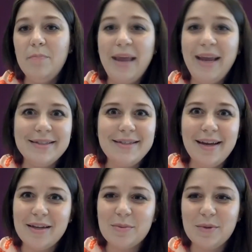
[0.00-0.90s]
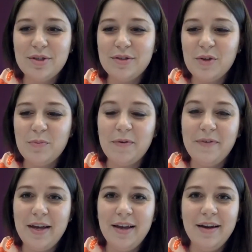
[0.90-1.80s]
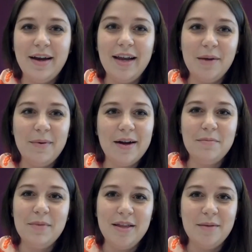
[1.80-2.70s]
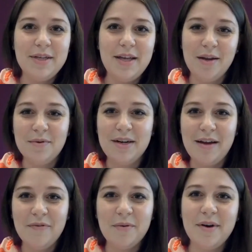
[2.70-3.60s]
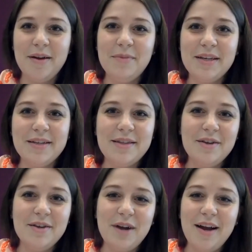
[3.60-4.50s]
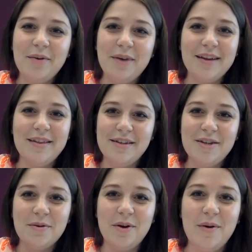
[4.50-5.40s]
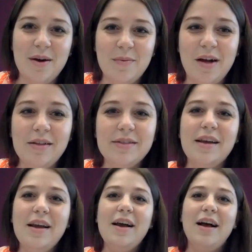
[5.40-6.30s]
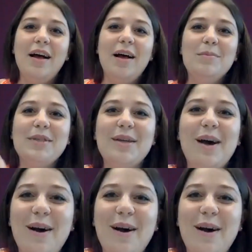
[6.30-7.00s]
paint sticks, which is super fun. Highly recommend them to anyone and everyone because they dry quick and they don't go on walls. So